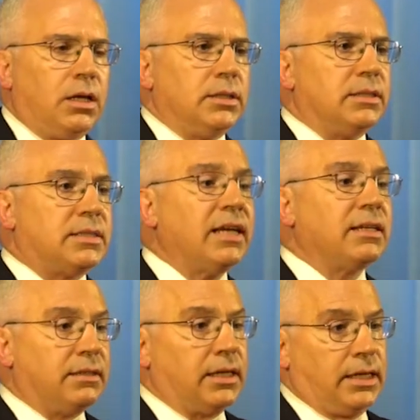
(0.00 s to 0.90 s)
The
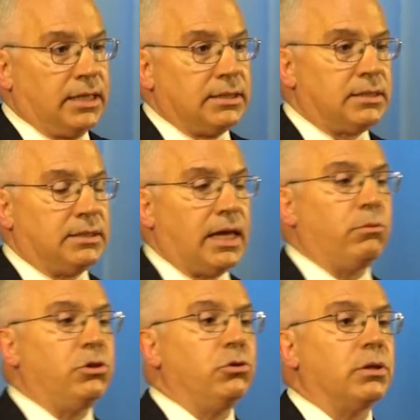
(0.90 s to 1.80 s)
second thing is that
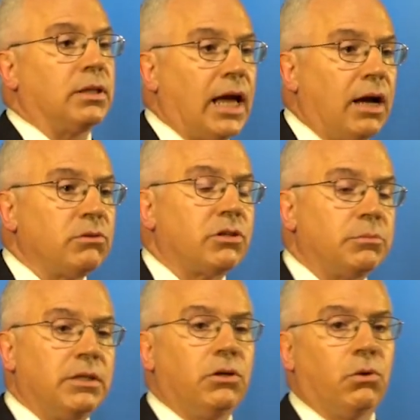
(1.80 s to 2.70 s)
when you allow someone
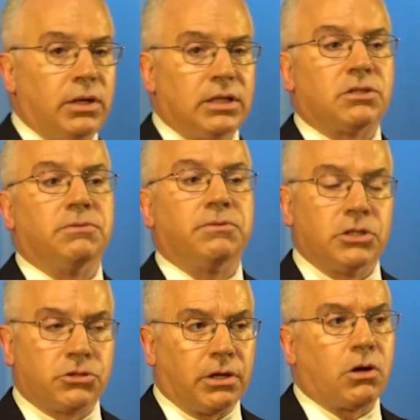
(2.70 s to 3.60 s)
in the audience to
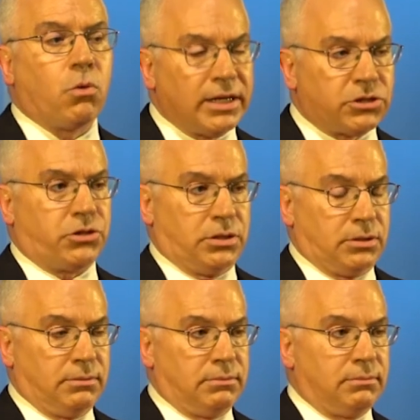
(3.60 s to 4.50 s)
finish their
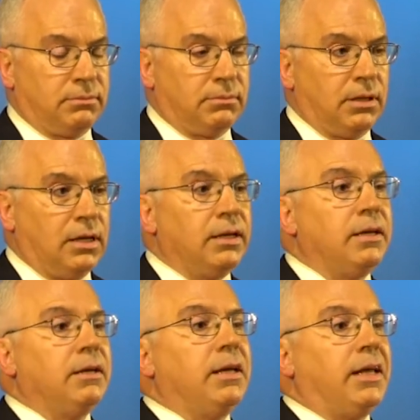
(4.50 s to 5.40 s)
question,
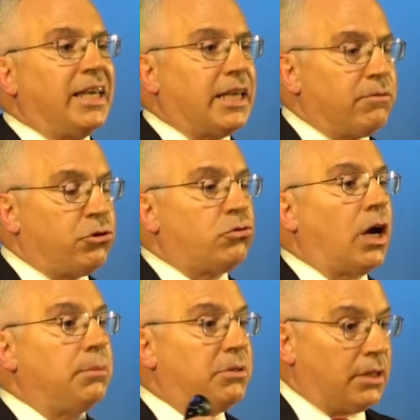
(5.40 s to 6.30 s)
it gives you
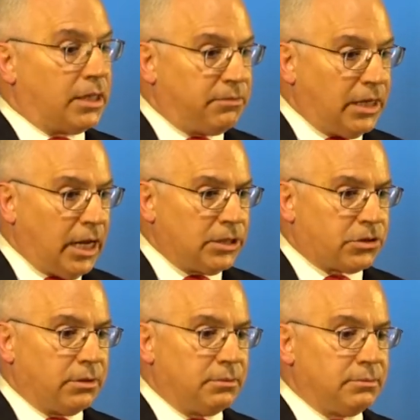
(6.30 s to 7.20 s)
time to think of an answer.